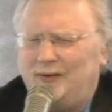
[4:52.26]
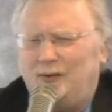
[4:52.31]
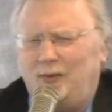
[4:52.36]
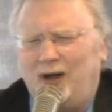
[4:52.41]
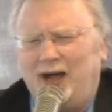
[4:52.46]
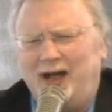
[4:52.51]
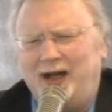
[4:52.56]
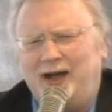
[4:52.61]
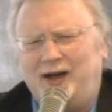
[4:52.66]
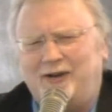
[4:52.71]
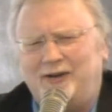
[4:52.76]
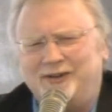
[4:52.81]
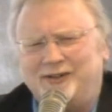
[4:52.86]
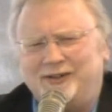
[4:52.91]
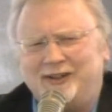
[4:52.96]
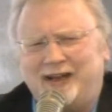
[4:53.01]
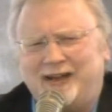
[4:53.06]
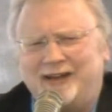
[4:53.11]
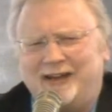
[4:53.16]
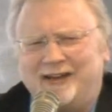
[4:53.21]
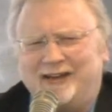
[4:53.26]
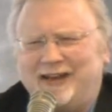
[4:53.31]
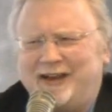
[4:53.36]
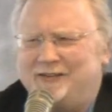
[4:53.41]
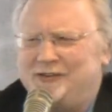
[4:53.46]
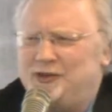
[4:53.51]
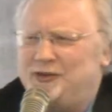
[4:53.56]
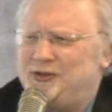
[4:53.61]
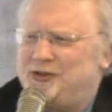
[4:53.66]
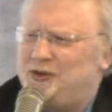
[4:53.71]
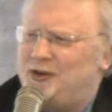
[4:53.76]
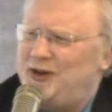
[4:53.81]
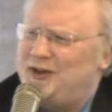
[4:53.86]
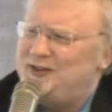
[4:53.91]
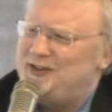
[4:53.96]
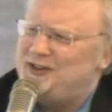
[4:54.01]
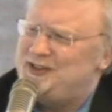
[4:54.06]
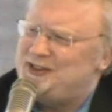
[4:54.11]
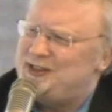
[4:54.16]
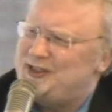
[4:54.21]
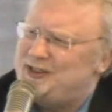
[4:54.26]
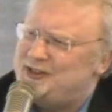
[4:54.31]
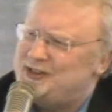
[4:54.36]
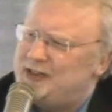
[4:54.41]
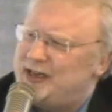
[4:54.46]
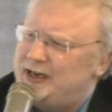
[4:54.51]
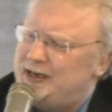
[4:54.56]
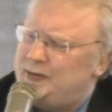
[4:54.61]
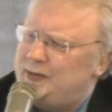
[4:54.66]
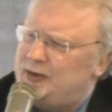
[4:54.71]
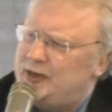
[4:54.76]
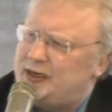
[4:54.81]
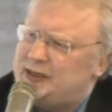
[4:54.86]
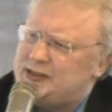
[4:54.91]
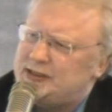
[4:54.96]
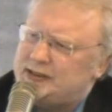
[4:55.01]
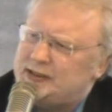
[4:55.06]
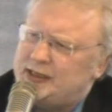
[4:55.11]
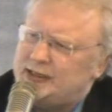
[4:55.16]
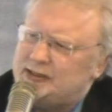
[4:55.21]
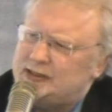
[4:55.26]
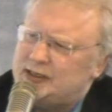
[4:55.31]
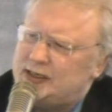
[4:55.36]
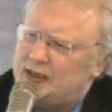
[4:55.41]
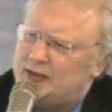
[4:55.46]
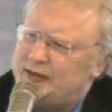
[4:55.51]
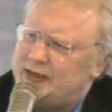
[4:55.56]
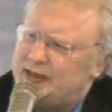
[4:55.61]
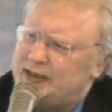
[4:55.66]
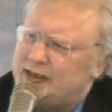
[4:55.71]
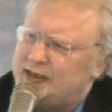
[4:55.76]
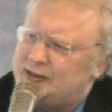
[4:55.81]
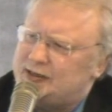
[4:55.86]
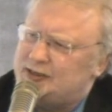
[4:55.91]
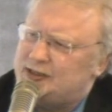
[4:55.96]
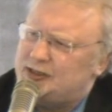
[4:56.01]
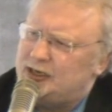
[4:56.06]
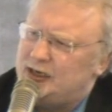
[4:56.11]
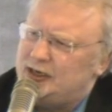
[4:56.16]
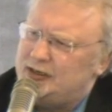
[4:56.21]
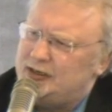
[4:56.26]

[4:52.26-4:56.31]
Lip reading: Wow. I've known you all these years. I didn't realize that's how that got started.